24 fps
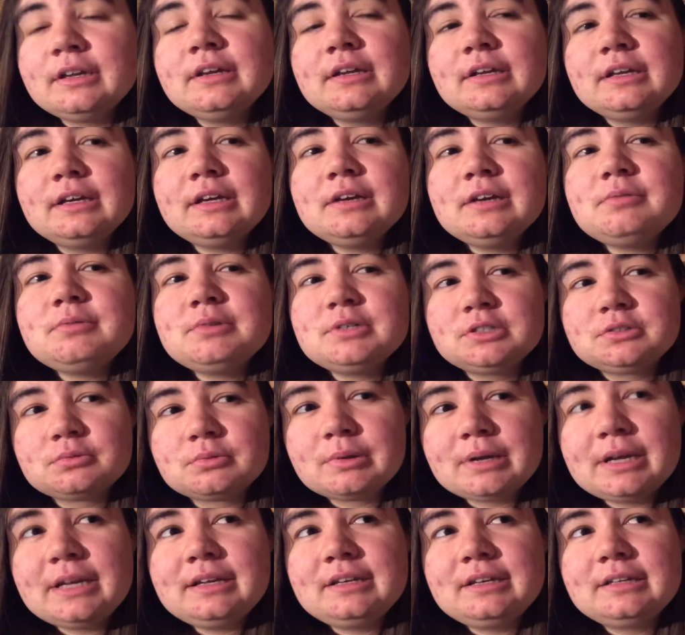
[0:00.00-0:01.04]
it was
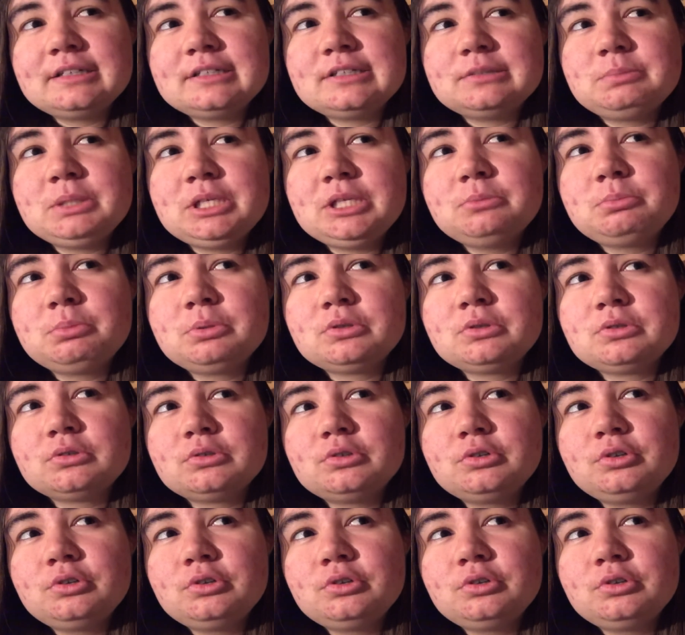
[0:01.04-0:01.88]
written to people